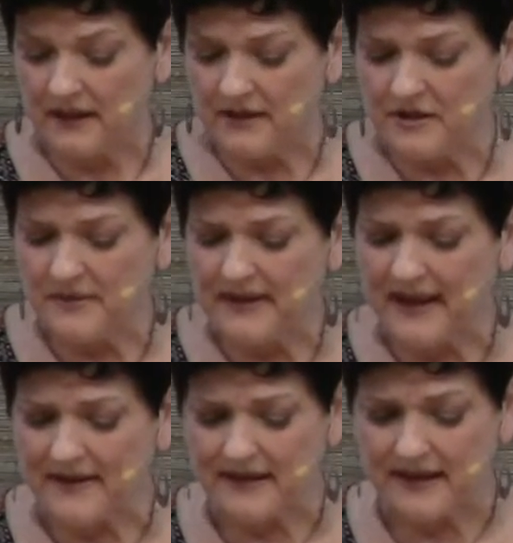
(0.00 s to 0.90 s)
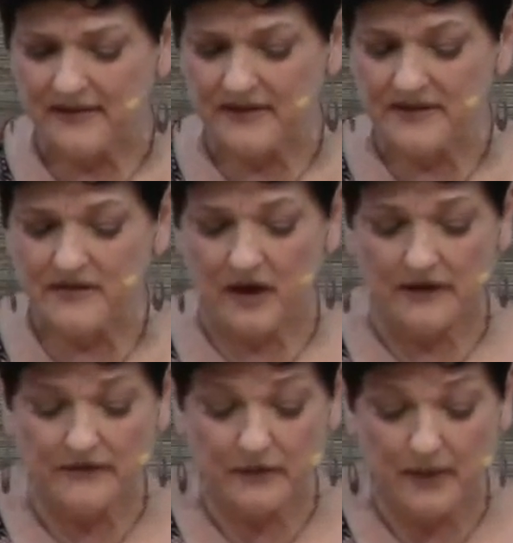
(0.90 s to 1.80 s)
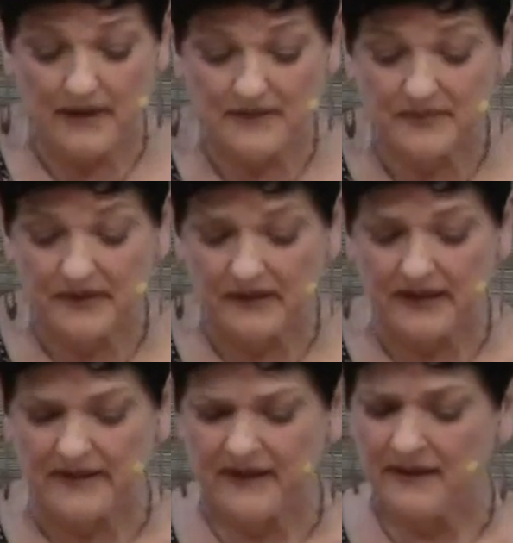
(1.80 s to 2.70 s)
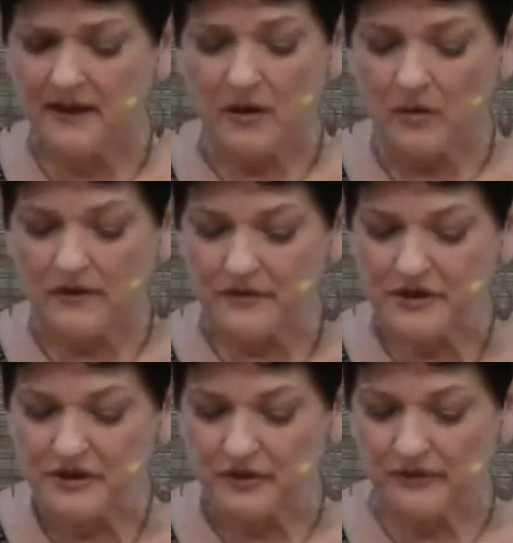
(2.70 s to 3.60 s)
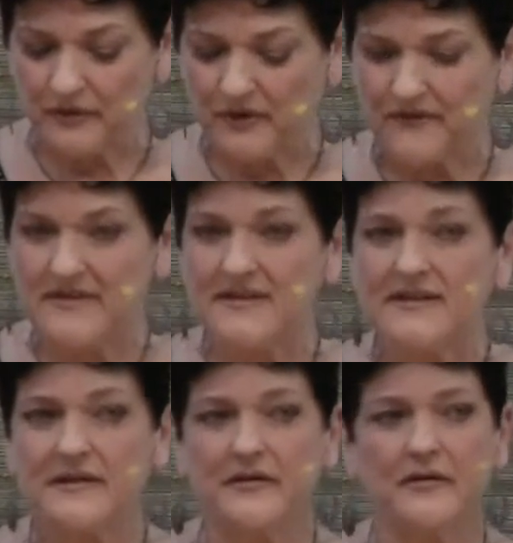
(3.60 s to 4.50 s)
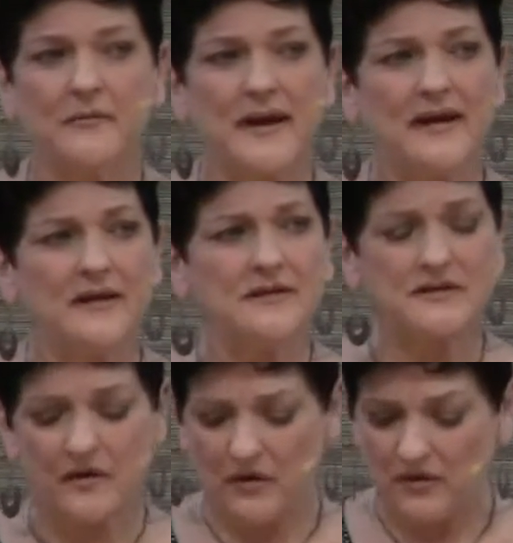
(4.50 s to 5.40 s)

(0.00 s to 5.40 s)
She began to have this thought of the possibility that one of her children would have assisted her in making it so.